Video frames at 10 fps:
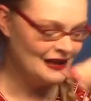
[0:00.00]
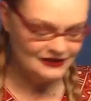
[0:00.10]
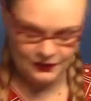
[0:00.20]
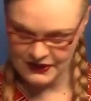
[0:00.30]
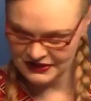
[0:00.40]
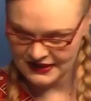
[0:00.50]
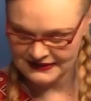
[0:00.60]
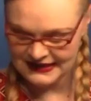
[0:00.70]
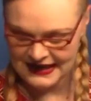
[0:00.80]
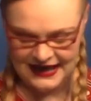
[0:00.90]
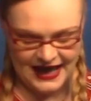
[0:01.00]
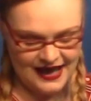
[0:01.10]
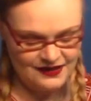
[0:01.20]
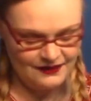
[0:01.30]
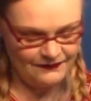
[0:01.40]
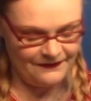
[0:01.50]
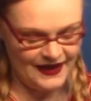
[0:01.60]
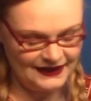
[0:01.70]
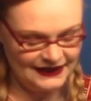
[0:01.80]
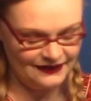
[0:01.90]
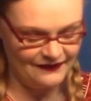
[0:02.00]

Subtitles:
So we shall see. And finally,